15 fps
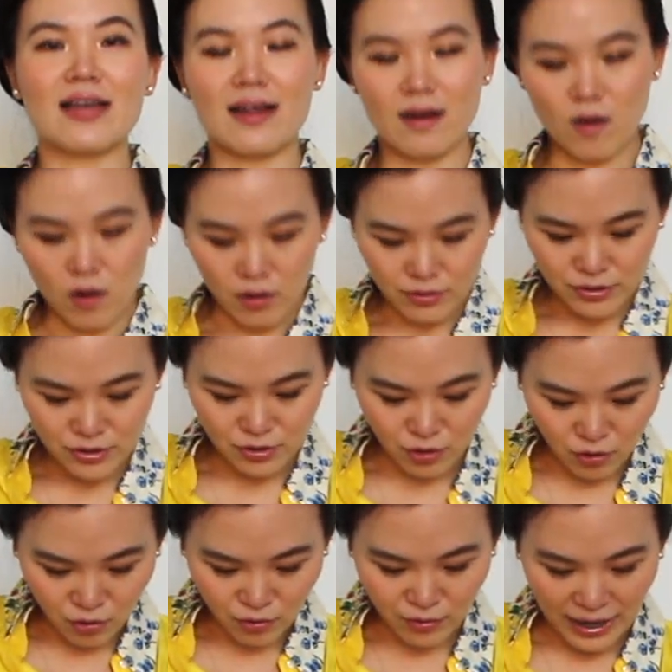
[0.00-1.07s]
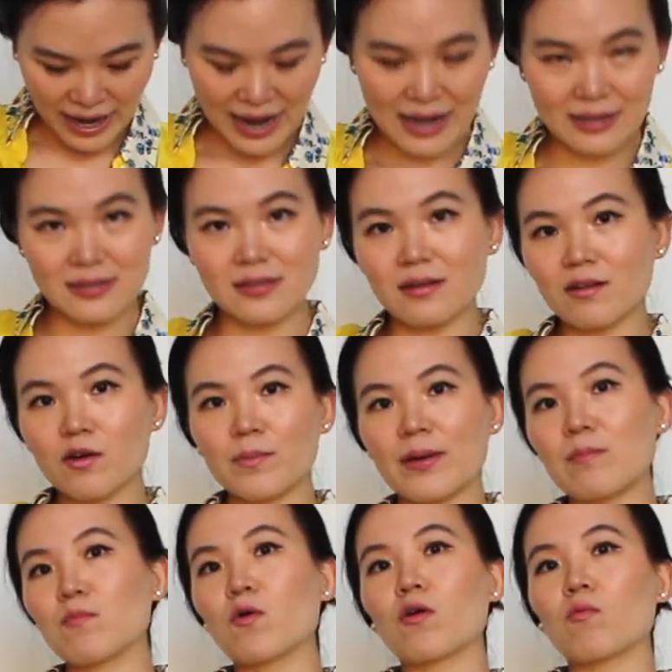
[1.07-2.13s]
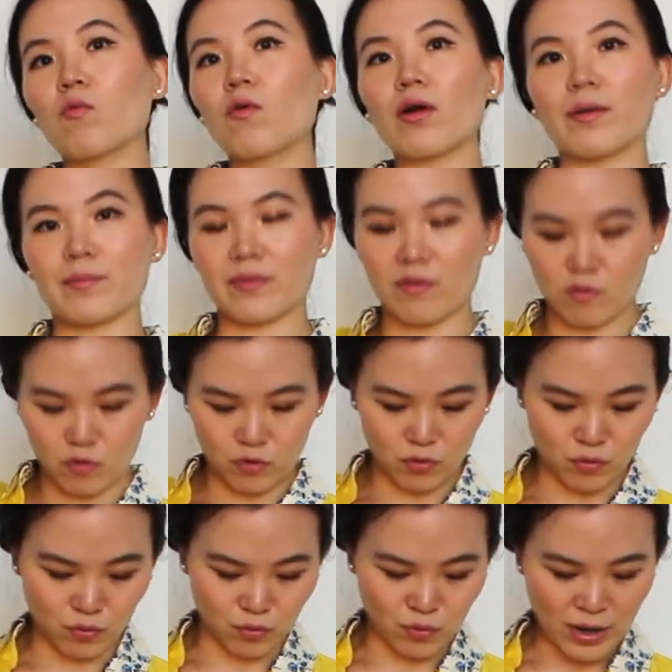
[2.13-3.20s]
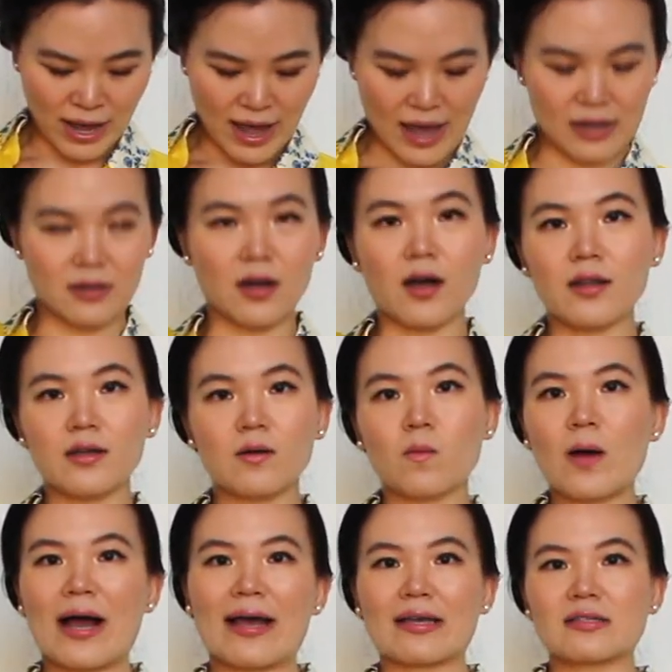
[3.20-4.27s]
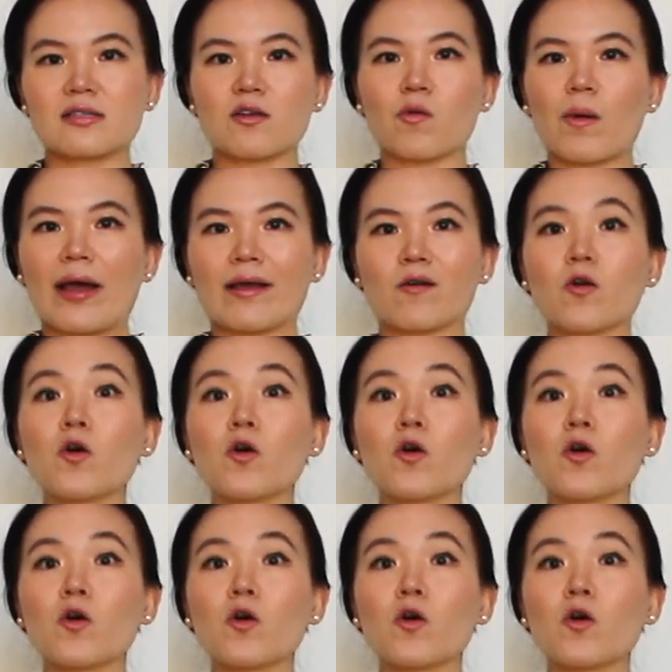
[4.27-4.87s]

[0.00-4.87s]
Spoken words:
it also adds a little bit more warmth to an otherwise quite